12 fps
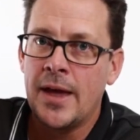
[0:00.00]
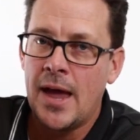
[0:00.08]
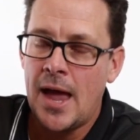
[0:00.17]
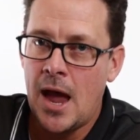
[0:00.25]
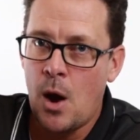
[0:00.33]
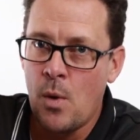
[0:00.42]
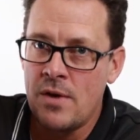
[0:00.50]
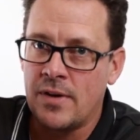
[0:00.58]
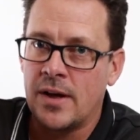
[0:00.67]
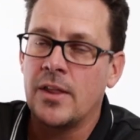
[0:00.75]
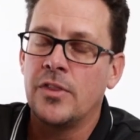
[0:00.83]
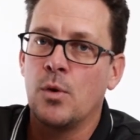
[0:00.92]

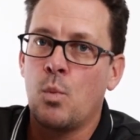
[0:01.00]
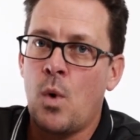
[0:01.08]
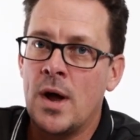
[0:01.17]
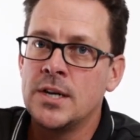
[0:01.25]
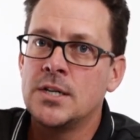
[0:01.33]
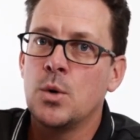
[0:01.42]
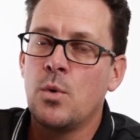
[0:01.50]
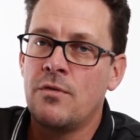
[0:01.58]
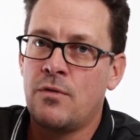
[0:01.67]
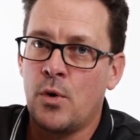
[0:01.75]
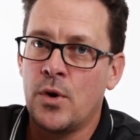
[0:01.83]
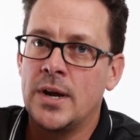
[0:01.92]
However, the one to
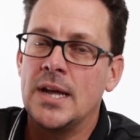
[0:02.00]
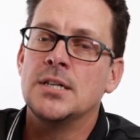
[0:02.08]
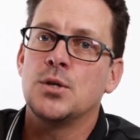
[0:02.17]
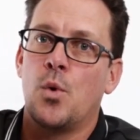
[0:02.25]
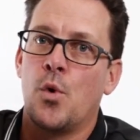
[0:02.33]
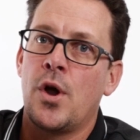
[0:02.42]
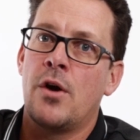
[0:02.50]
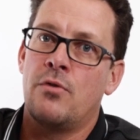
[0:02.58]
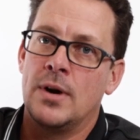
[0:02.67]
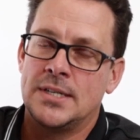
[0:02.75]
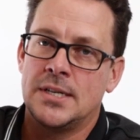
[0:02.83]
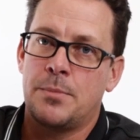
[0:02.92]
avoid is auto
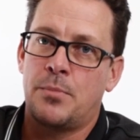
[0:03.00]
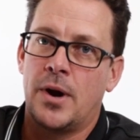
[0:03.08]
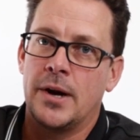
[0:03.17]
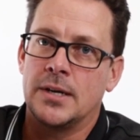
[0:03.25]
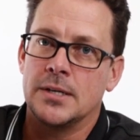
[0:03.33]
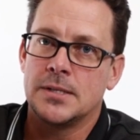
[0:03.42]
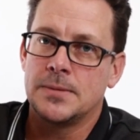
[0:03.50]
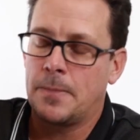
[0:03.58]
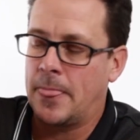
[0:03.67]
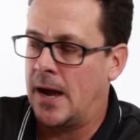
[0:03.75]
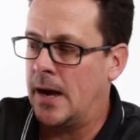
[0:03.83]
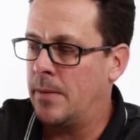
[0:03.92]
reset breakers.
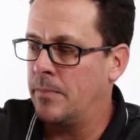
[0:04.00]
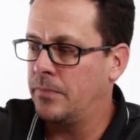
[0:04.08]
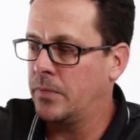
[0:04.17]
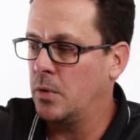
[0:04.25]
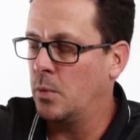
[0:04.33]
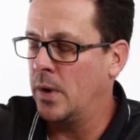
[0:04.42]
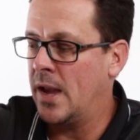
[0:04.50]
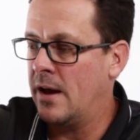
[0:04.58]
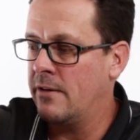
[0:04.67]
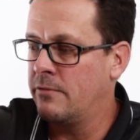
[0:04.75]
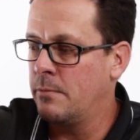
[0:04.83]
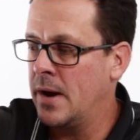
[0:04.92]
Um, we
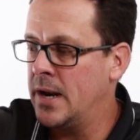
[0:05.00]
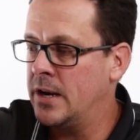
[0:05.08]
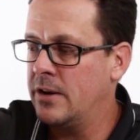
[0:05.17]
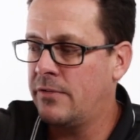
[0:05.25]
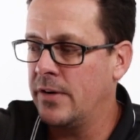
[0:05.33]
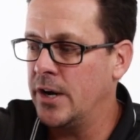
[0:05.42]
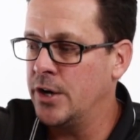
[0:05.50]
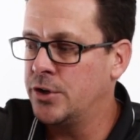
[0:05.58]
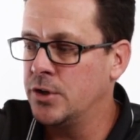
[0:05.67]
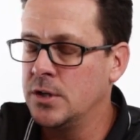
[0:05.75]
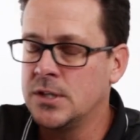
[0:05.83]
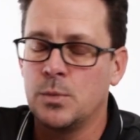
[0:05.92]
have many different
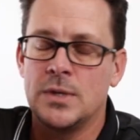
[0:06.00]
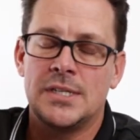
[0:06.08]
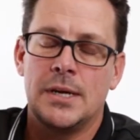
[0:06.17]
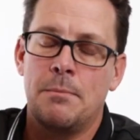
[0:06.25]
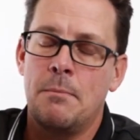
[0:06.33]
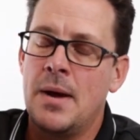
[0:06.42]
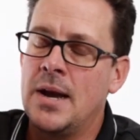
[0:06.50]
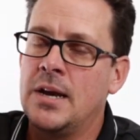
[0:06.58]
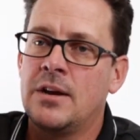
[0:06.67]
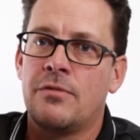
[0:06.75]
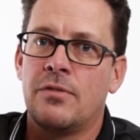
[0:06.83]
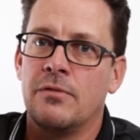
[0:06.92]
issues and we see many
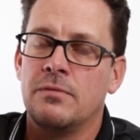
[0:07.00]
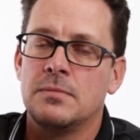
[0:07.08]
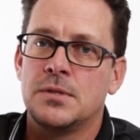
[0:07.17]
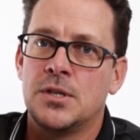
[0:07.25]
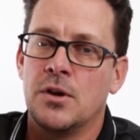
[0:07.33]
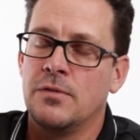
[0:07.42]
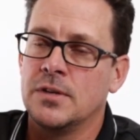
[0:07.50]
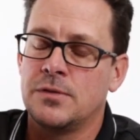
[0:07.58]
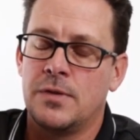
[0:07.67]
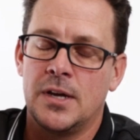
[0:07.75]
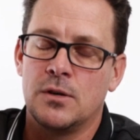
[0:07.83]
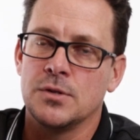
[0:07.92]
different service
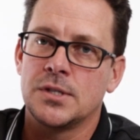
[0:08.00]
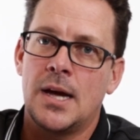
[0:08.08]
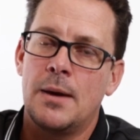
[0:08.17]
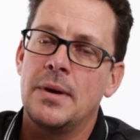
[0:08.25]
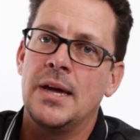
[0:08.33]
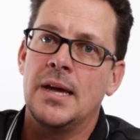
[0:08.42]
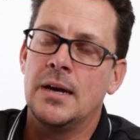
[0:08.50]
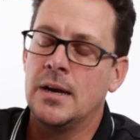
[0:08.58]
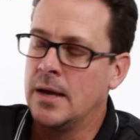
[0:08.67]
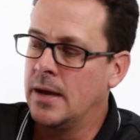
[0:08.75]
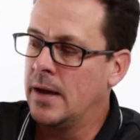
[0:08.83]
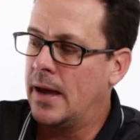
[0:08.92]
vehicles coming in
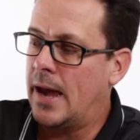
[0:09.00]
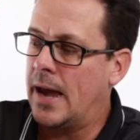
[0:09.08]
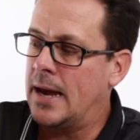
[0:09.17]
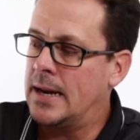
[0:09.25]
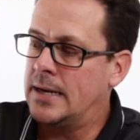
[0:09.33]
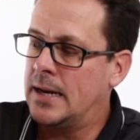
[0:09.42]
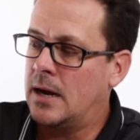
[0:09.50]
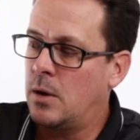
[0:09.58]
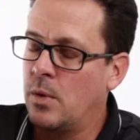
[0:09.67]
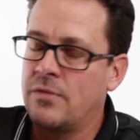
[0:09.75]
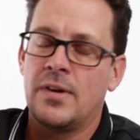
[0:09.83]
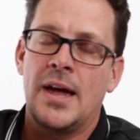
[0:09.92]
and uh,
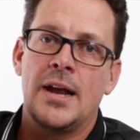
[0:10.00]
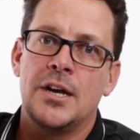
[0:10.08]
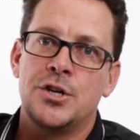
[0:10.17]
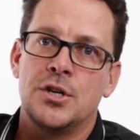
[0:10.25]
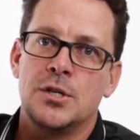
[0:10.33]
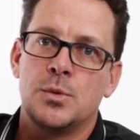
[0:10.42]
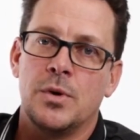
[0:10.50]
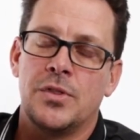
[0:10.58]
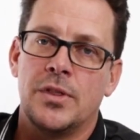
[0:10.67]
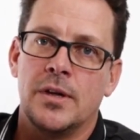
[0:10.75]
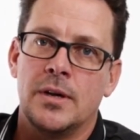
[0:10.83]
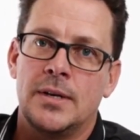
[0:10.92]
we've had issues with
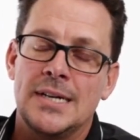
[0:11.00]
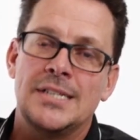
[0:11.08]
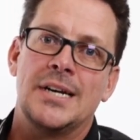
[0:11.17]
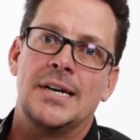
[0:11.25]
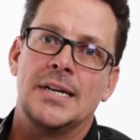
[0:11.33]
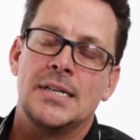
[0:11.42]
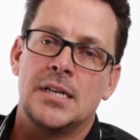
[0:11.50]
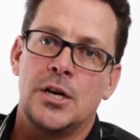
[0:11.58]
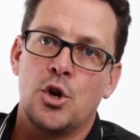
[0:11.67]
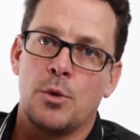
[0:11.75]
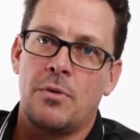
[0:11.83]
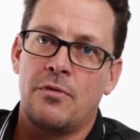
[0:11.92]
the DC to DC
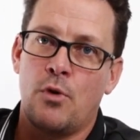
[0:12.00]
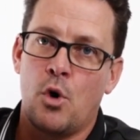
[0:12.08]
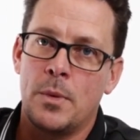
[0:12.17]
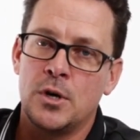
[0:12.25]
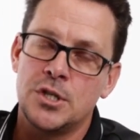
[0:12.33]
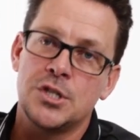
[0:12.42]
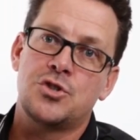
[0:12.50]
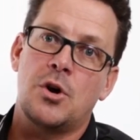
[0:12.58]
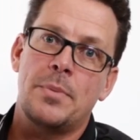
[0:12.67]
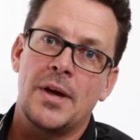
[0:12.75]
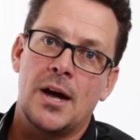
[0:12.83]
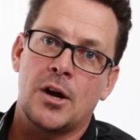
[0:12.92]
not performing or just
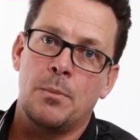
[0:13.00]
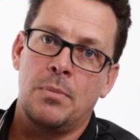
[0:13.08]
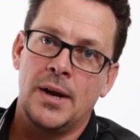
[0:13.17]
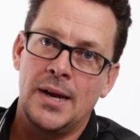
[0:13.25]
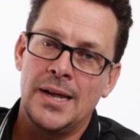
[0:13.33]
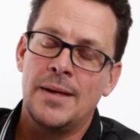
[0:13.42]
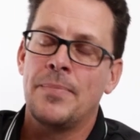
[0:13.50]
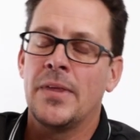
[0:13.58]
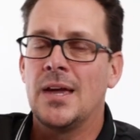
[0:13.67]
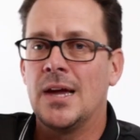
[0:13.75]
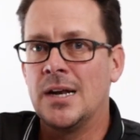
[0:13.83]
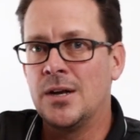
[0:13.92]
dropping out completely.
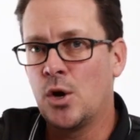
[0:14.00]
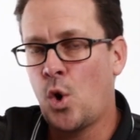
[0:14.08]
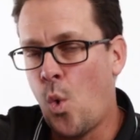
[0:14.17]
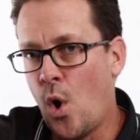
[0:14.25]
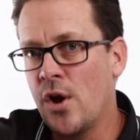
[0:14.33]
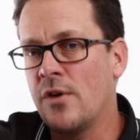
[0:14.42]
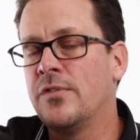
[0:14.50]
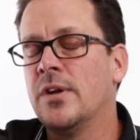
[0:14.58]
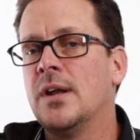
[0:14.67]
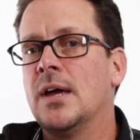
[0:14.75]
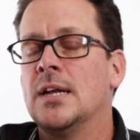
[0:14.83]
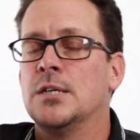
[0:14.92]
And quite
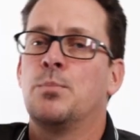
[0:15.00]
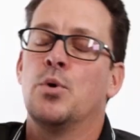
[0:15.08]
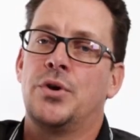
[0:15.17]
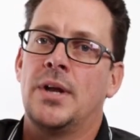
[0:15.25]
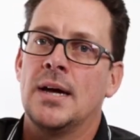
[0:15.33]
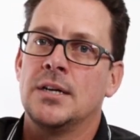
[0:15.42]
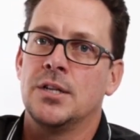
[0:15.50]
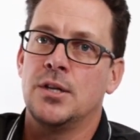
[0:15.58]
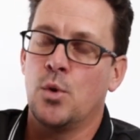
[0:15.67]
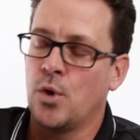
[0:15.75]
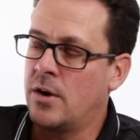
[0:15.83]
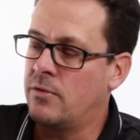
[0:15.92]
often it is put down to the
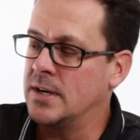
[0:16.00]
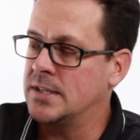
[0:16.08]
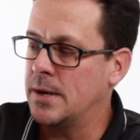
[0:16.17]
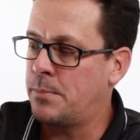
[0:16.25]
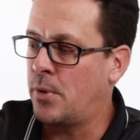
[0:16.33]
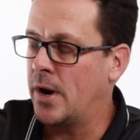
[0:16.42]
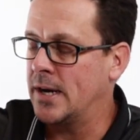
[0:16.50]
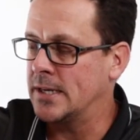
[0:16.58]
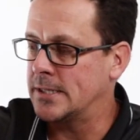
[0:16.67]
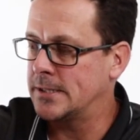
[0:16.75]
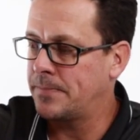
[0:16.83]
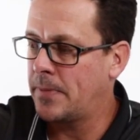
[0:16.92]
auto reset
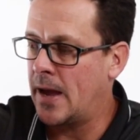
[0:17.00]
breakers.